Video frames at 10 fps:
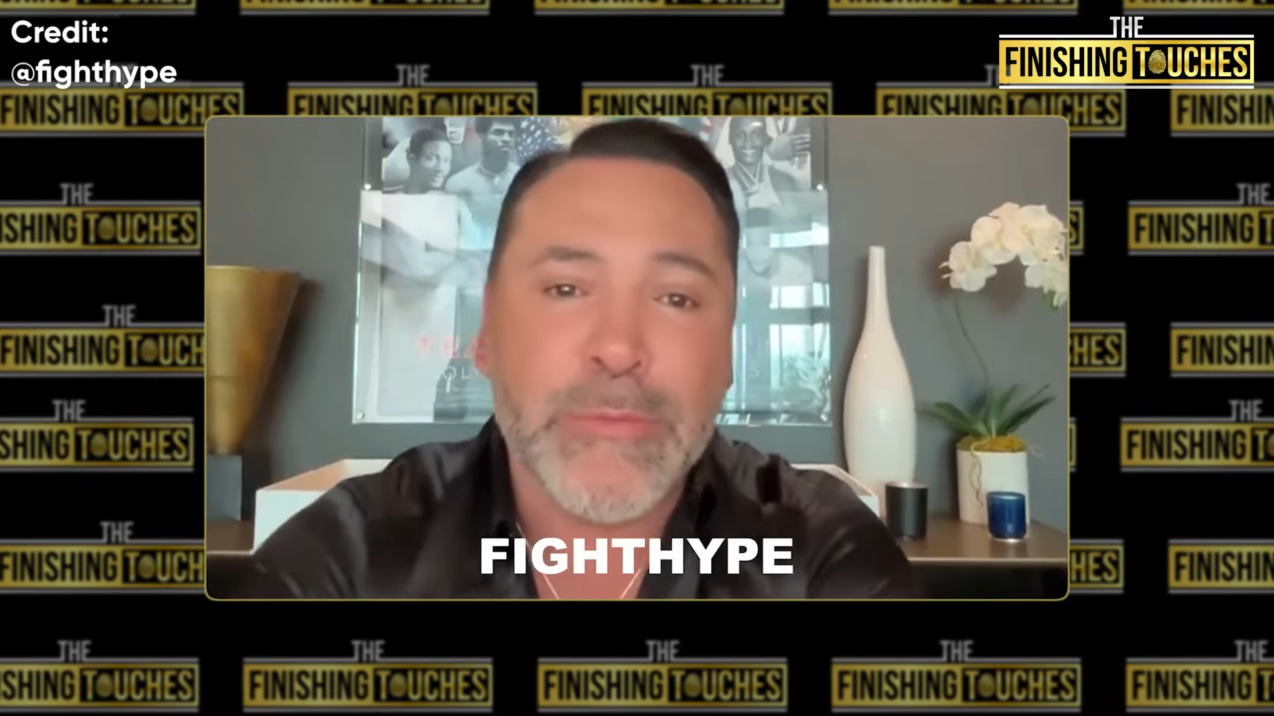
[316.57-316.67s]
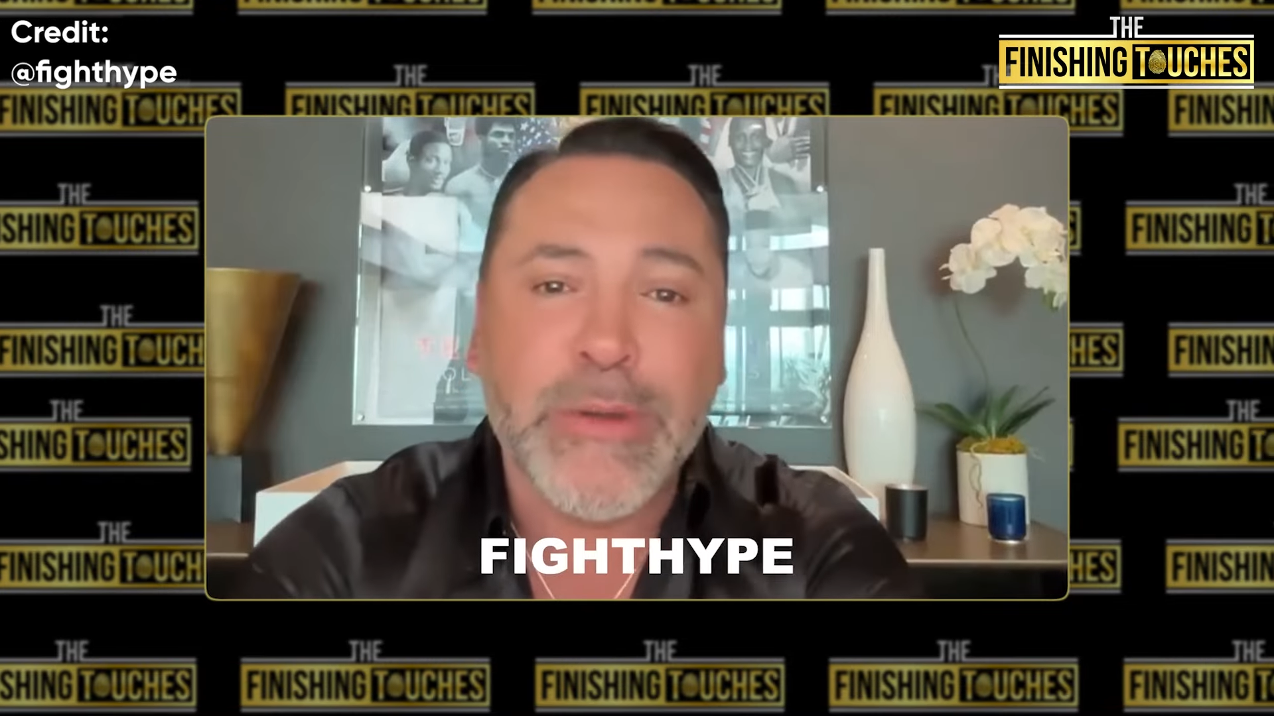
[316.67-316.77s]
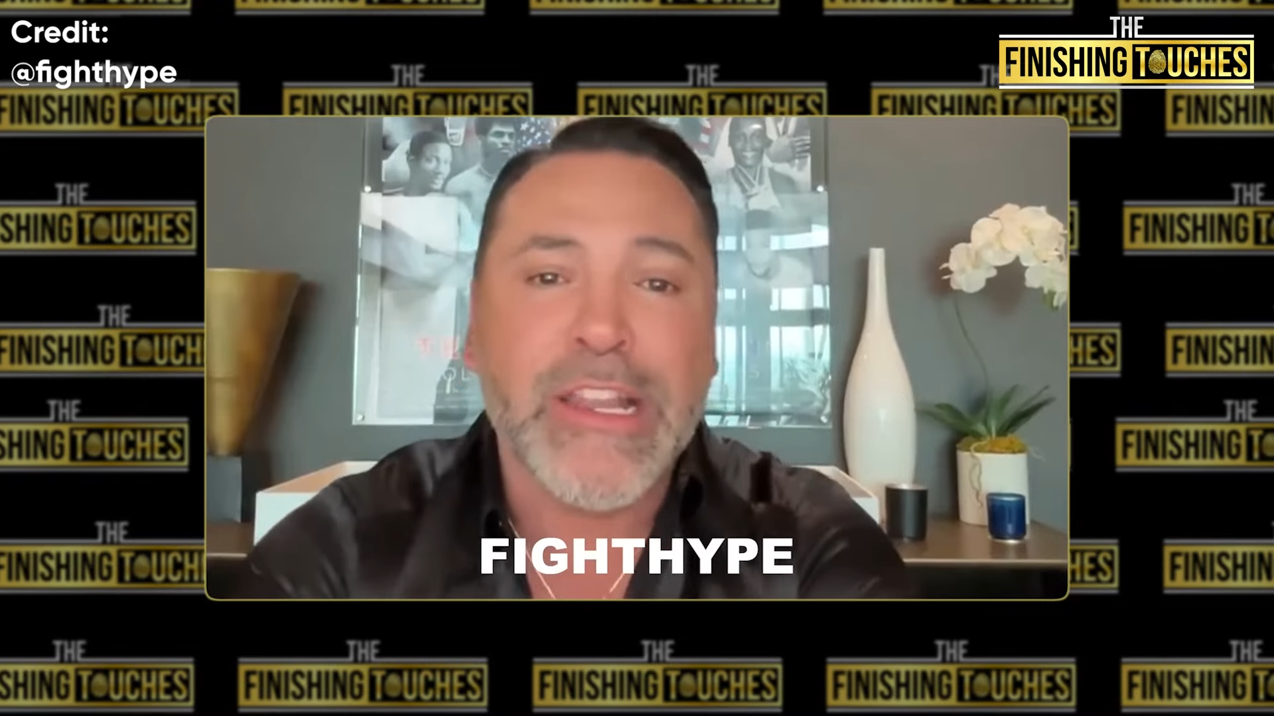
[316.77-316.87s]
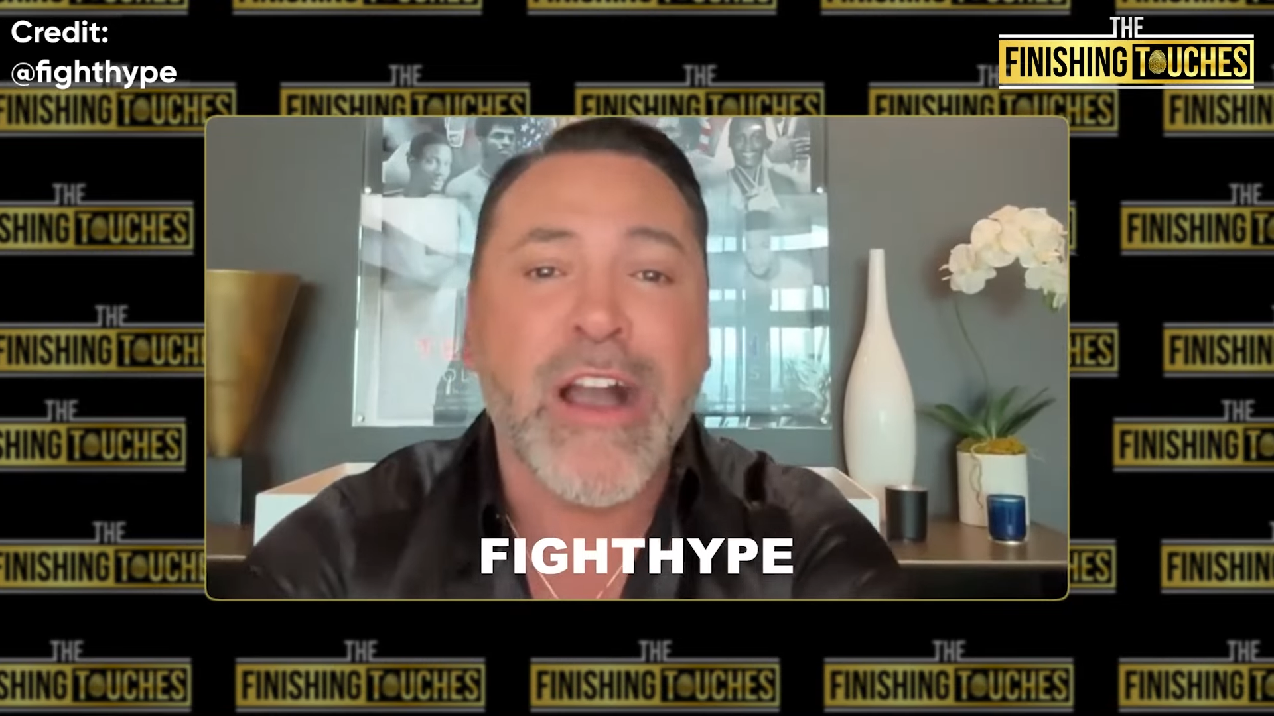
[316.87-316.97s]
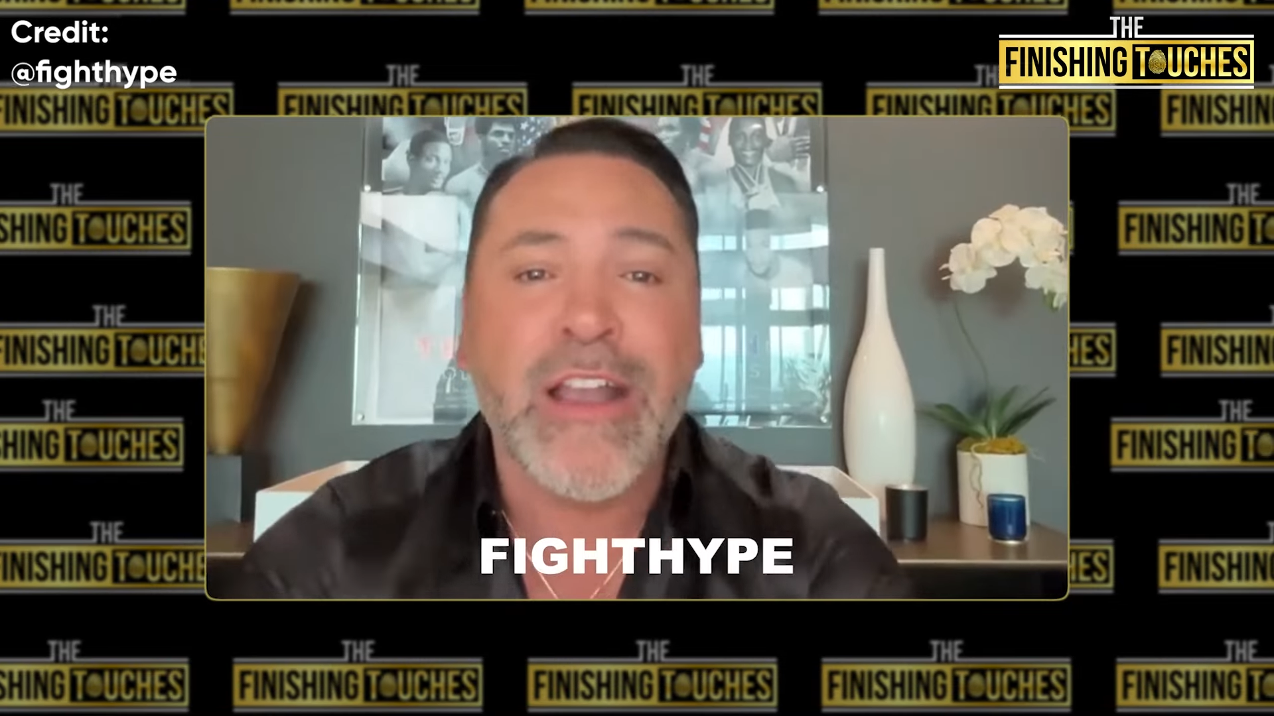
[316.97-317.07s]

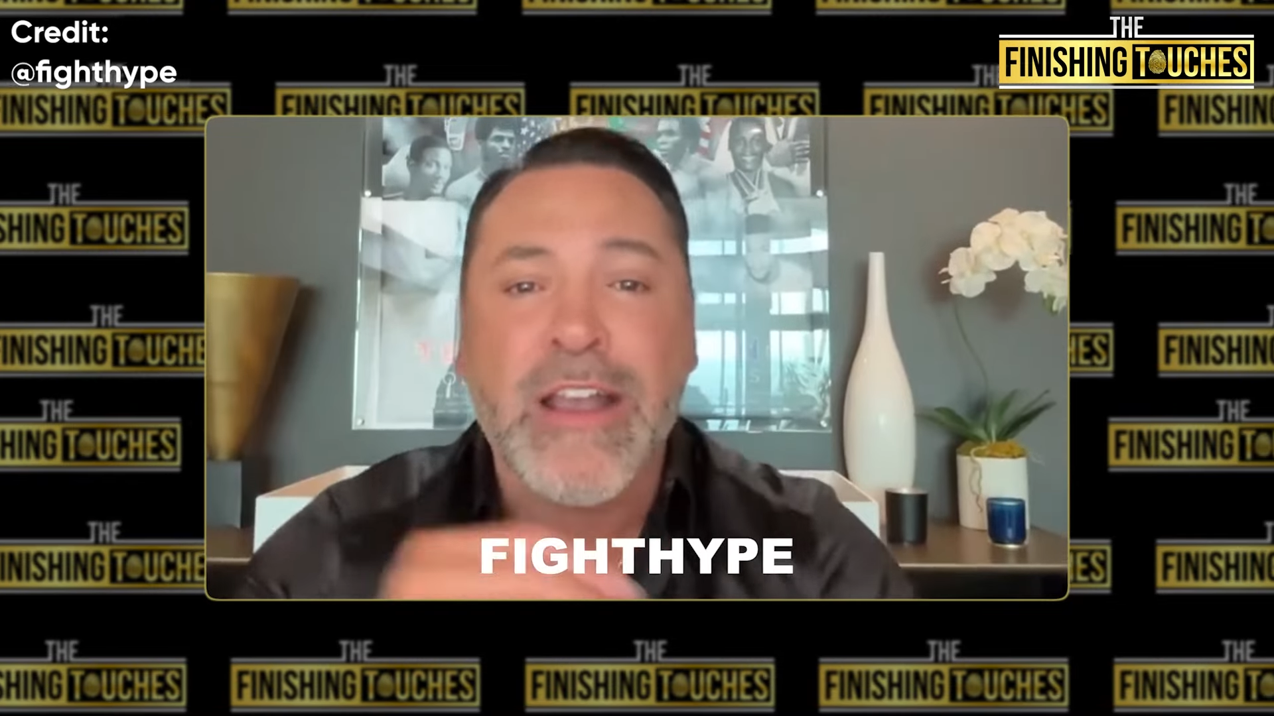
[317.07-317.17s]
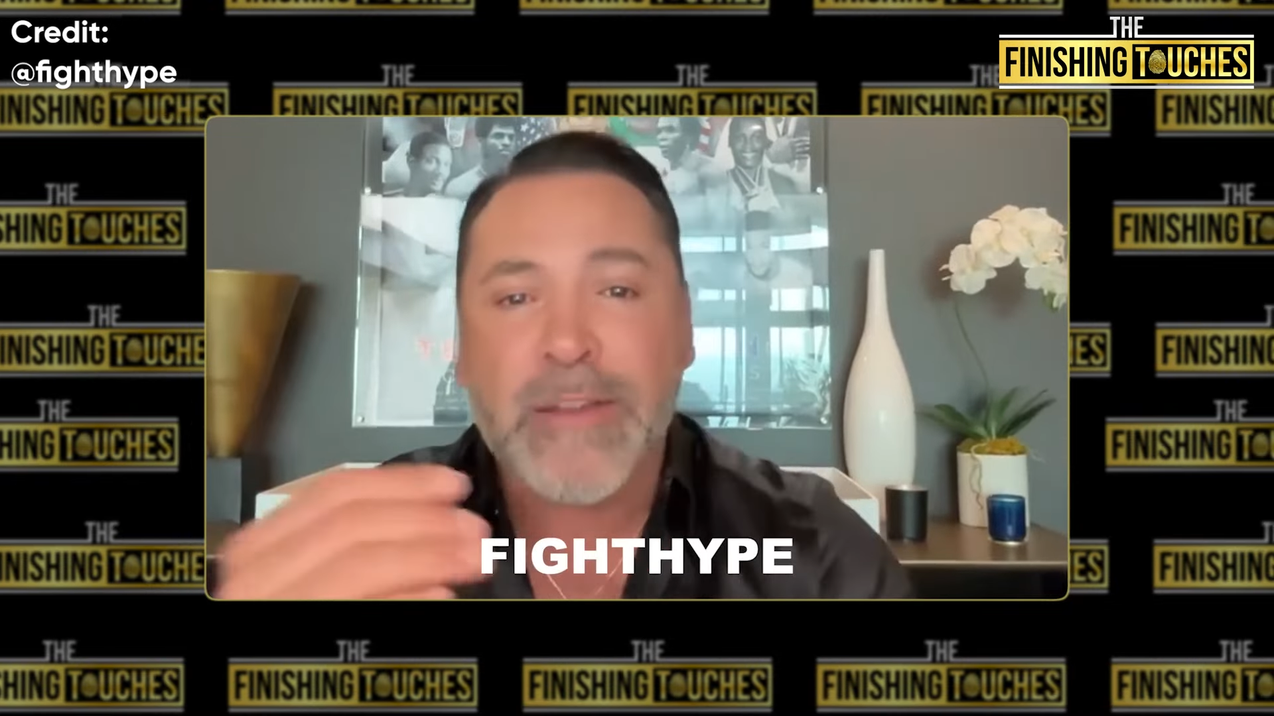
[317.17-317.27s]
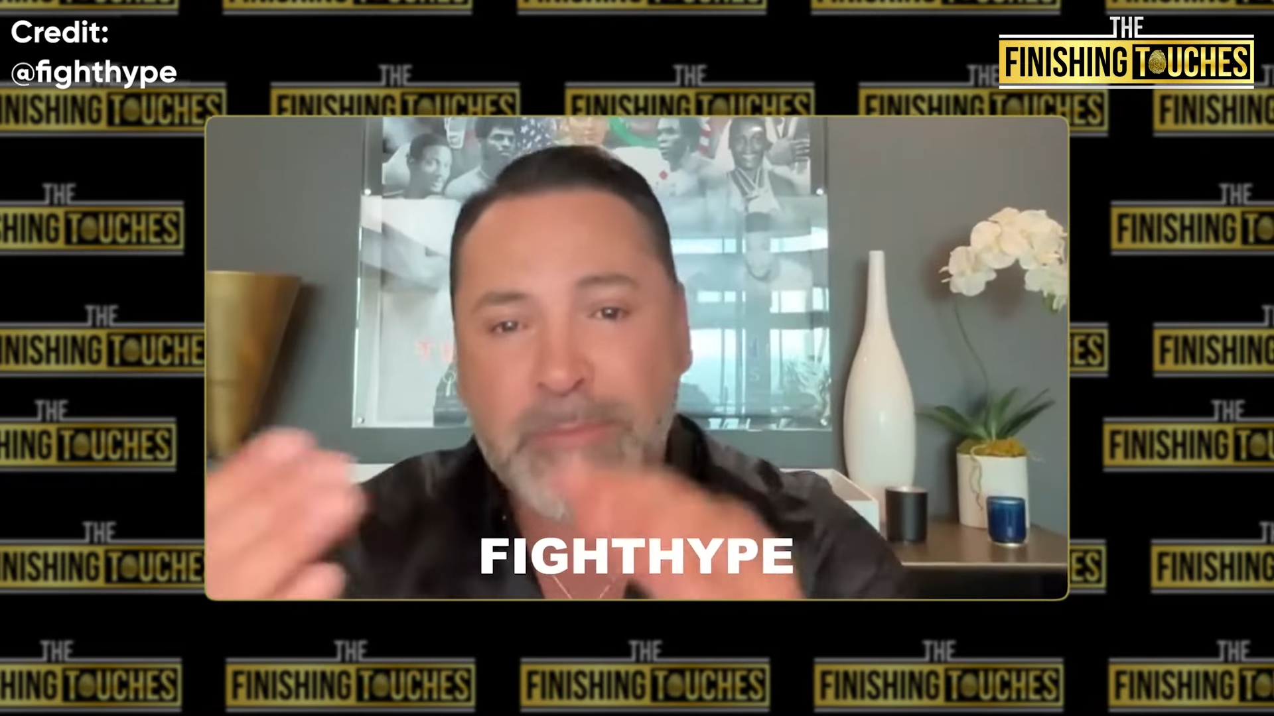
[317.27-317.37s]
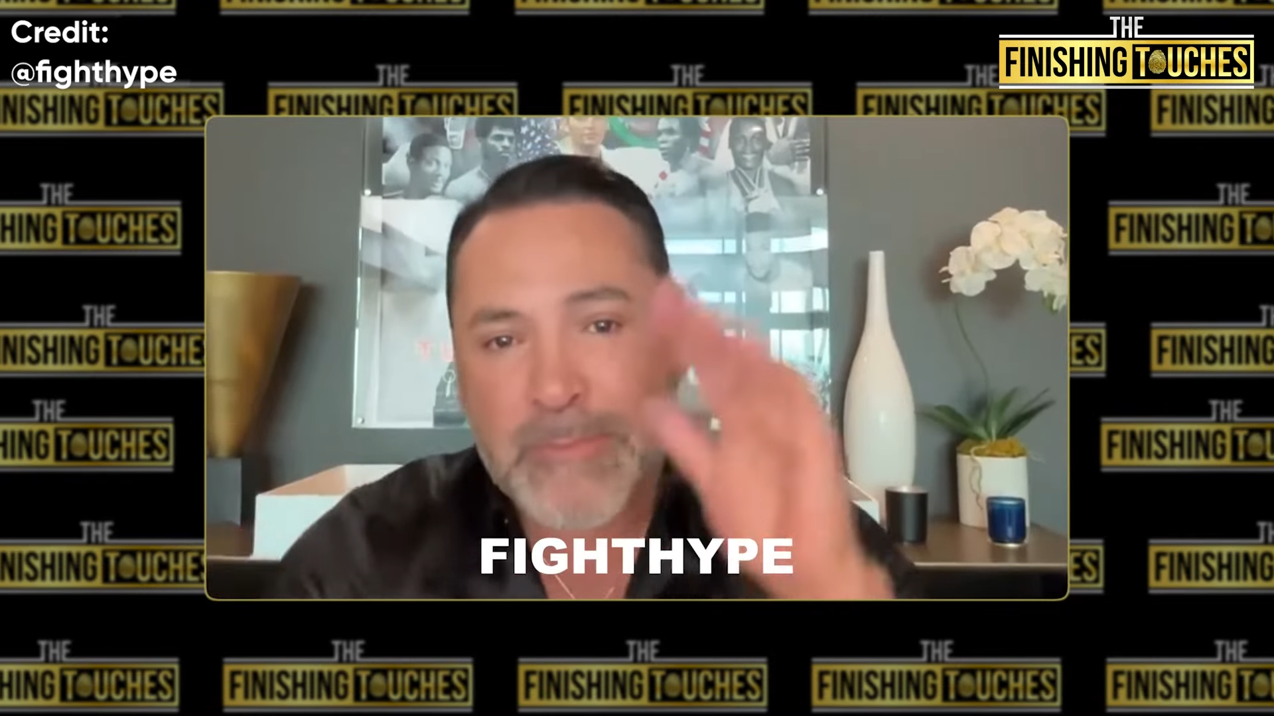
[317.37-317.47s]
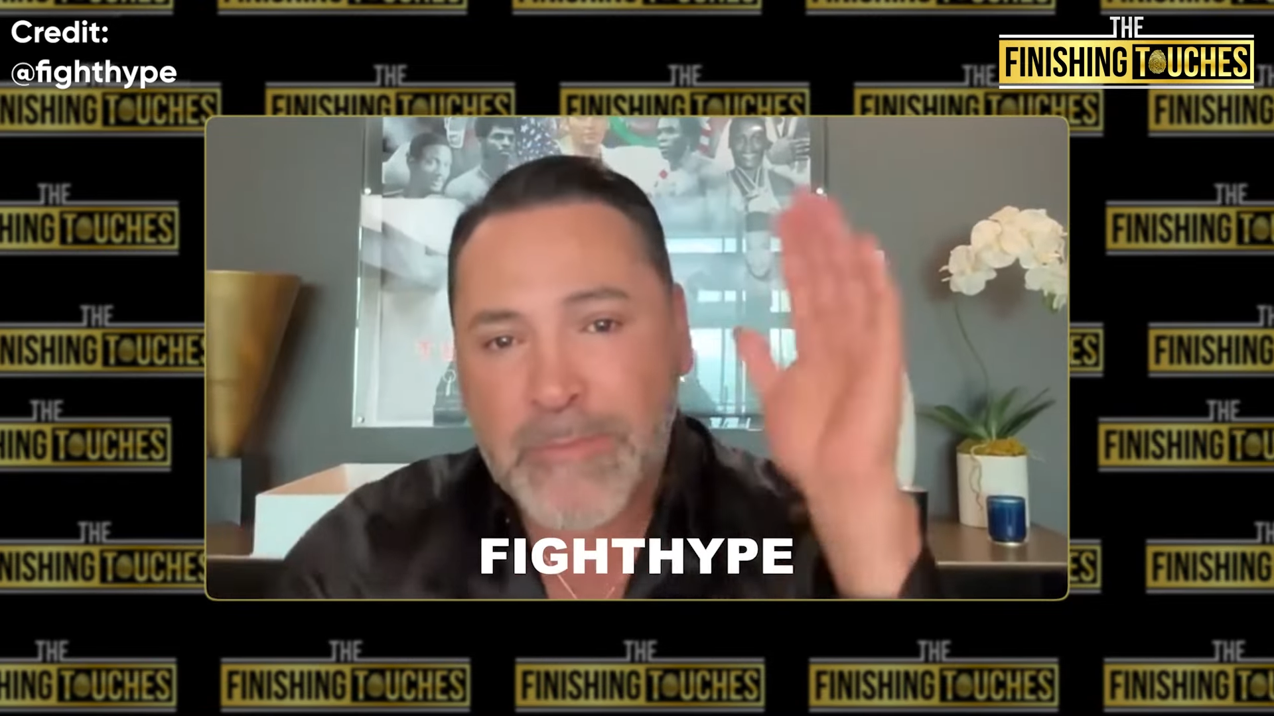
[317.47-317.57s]

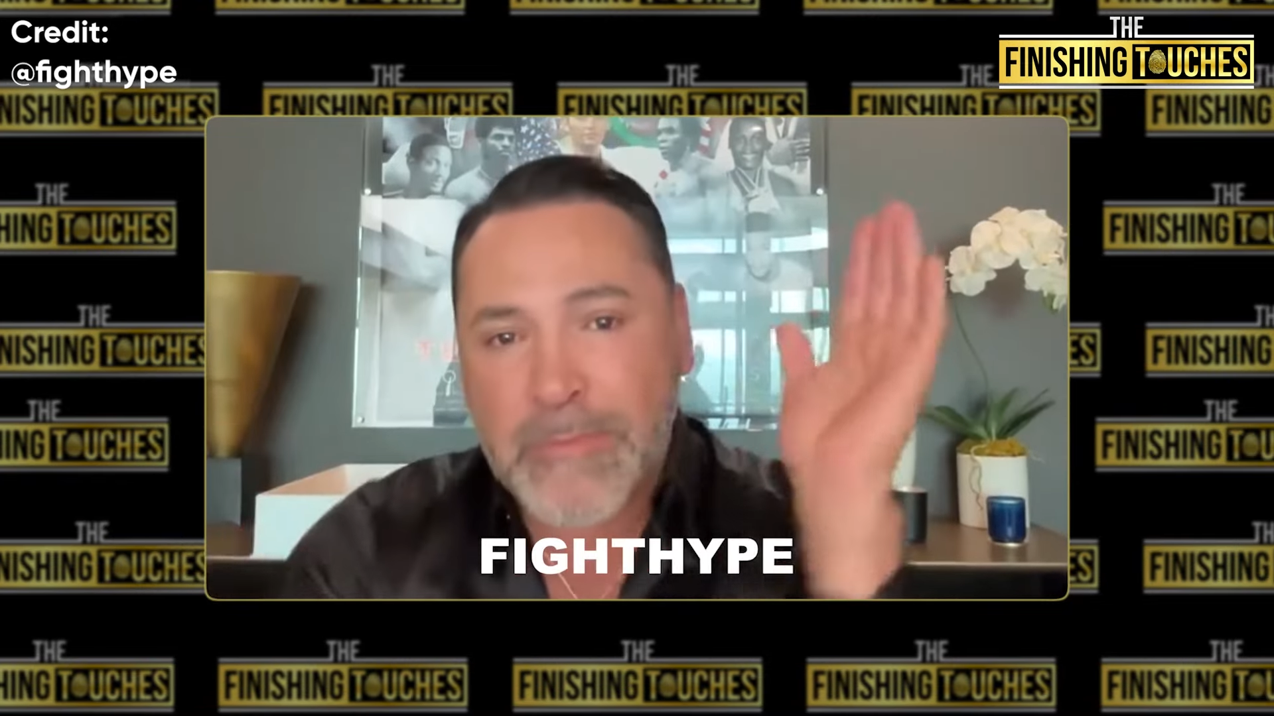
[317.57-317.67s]
Berlanga,